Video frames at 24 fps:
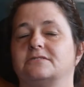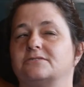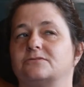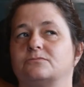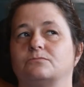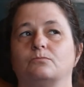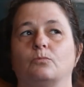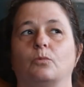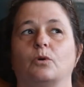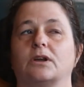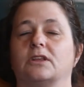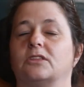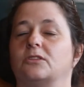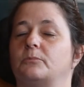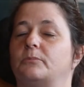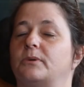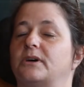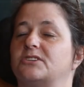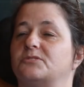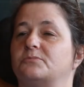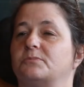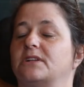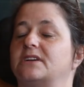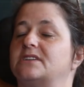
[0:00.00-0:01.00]
it's one of the
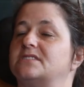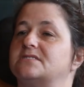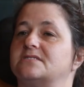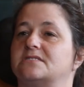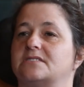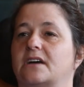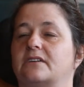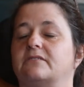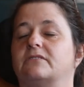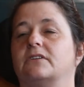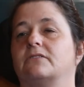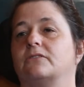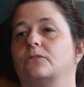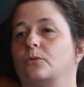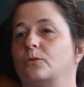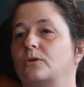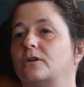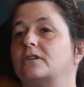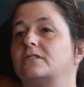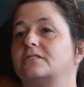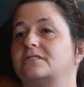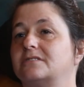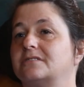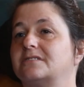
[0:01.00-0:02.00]
best places I've ever
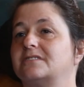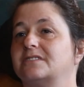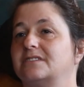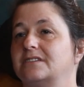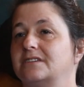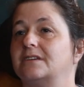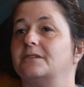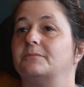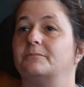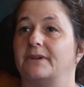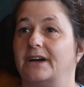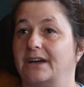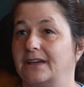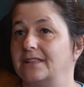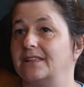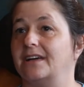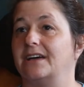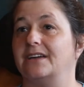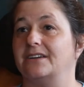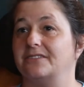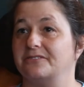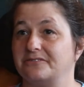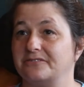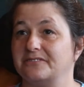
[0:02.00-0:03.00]
worked in my
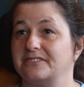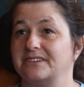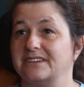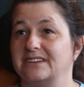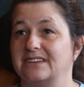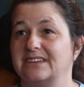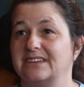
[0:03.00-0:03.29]
life.